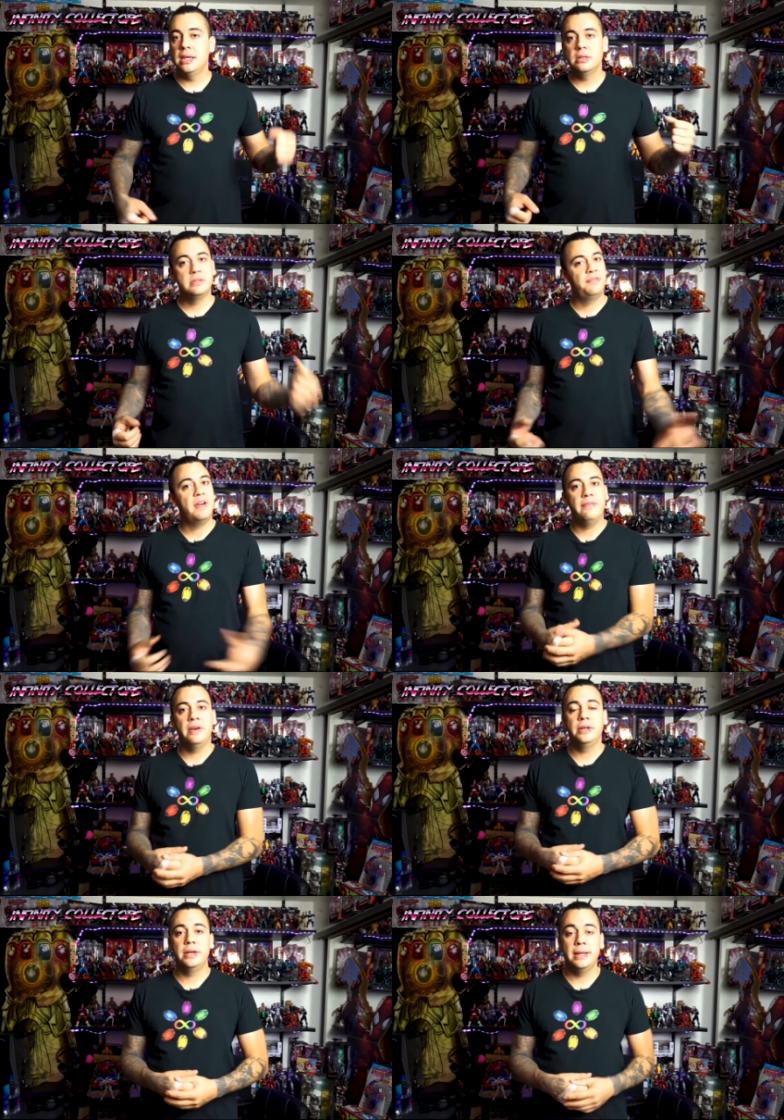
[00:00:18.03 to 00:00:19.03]
Here's to
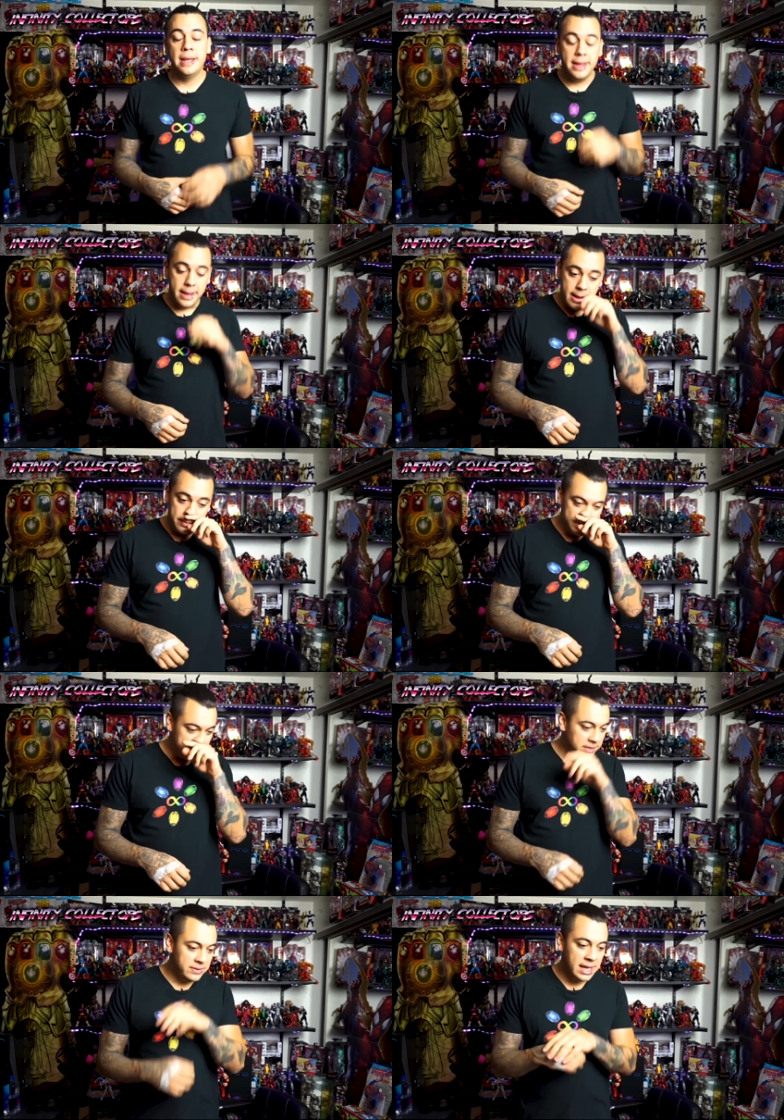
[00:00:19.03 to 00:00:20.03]
500. Um, just
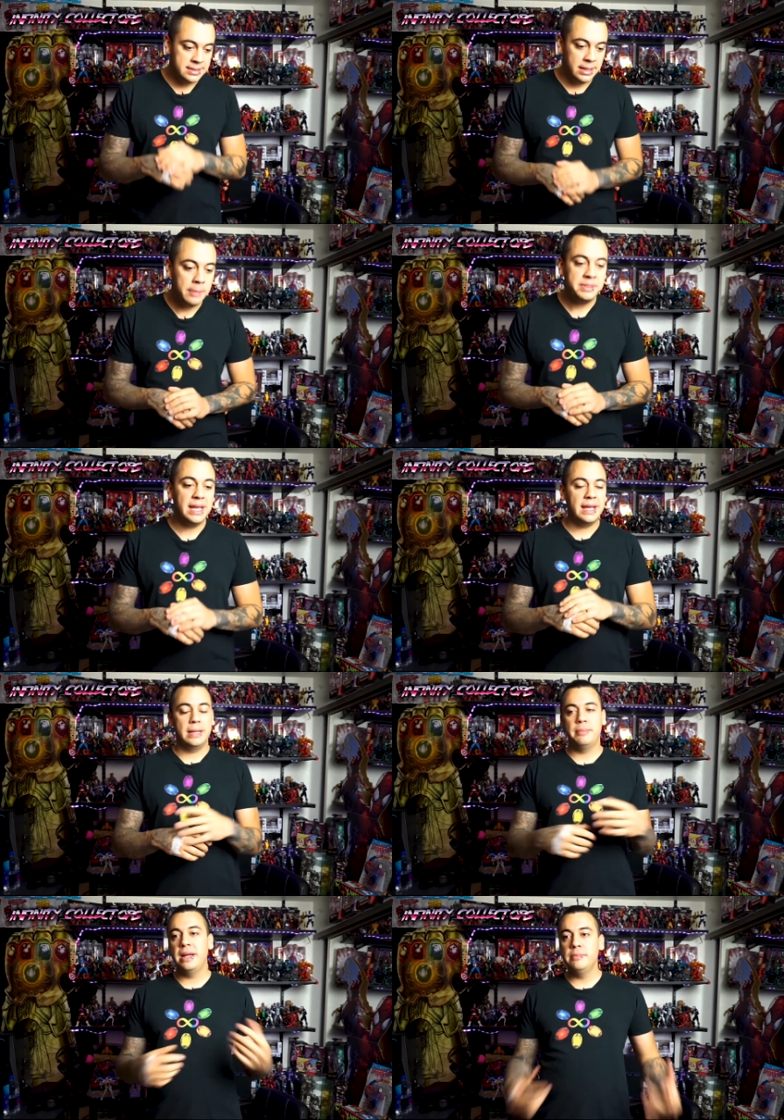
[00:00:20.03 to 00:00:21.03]
to give you guys an update, I got
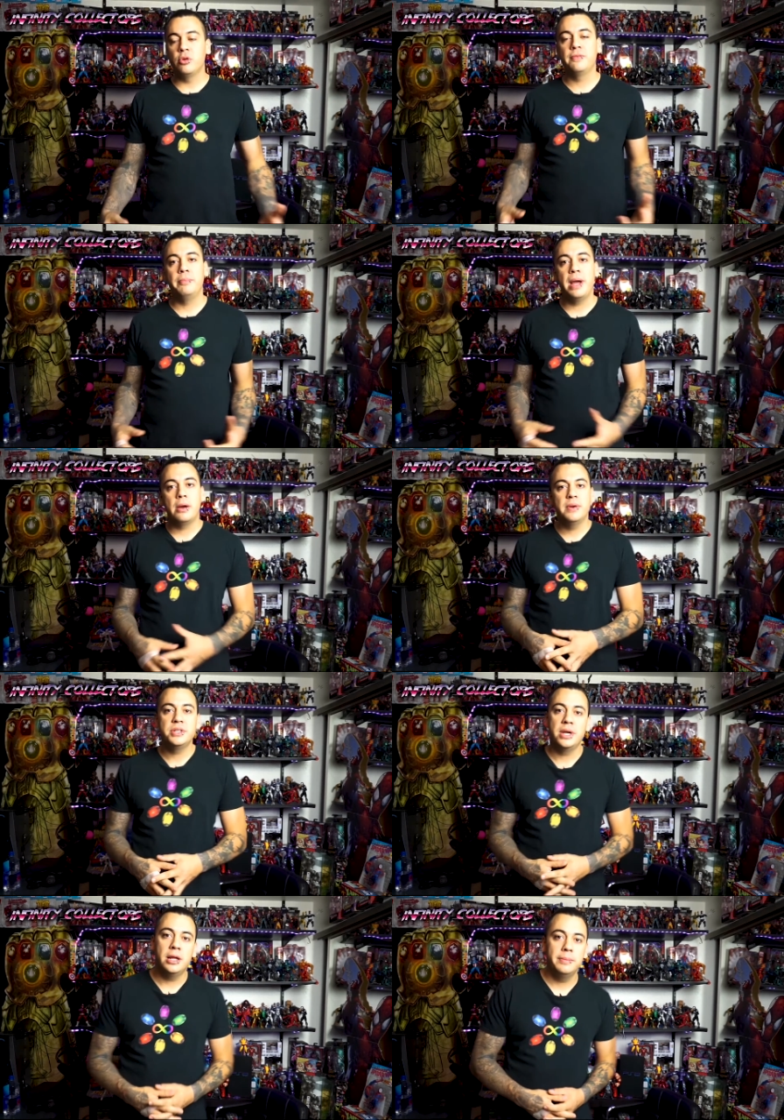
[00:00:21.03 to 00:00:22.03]
a Mighty Morphin Power
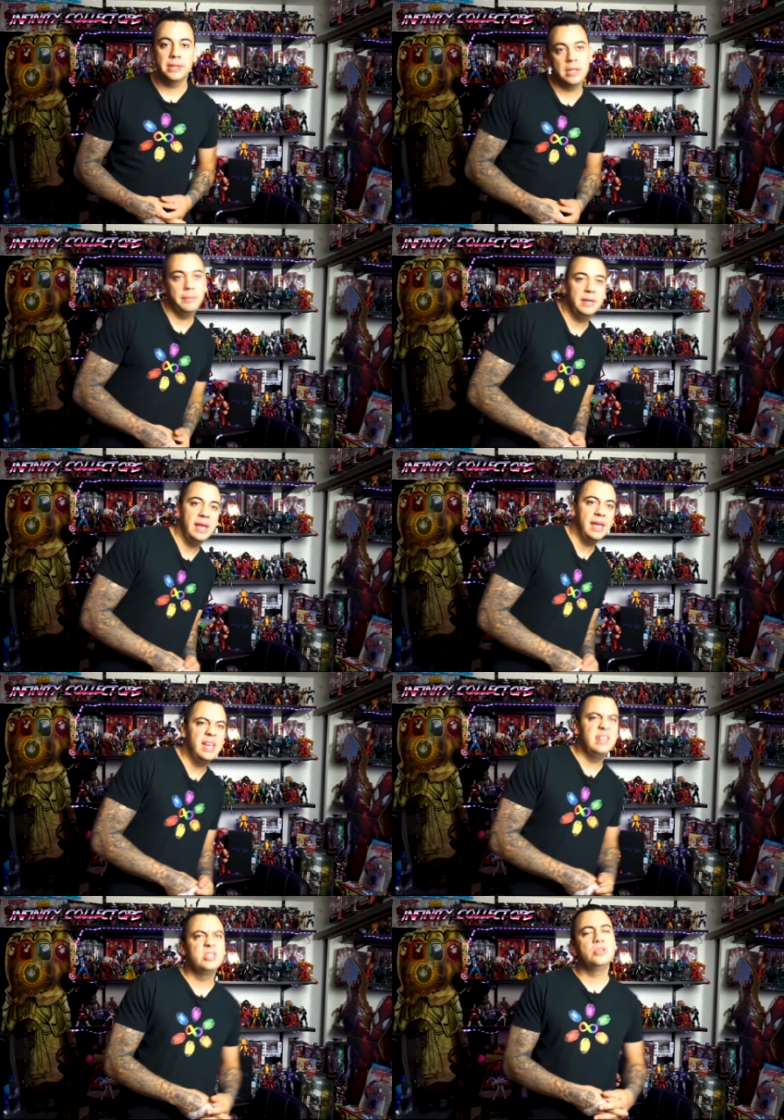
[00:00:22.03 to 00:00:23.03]
Ranger helmet coming
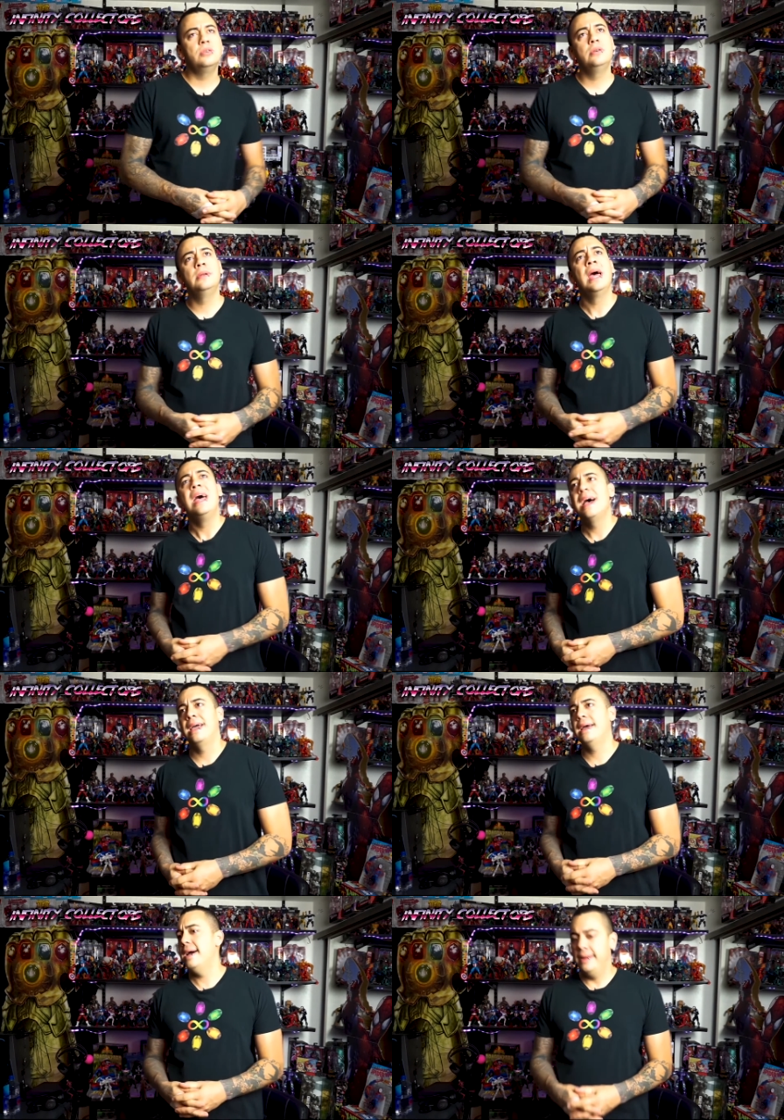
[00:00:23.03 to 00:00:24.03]
in soon.
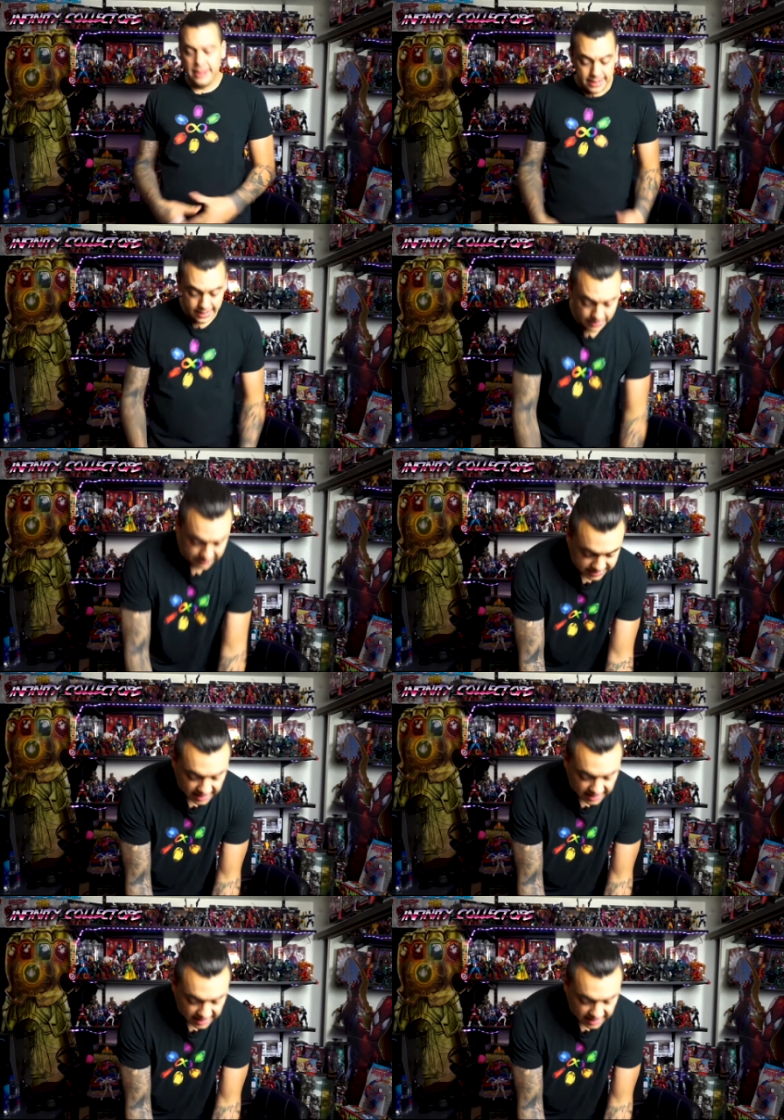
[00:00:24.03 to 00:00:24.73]
I got um, this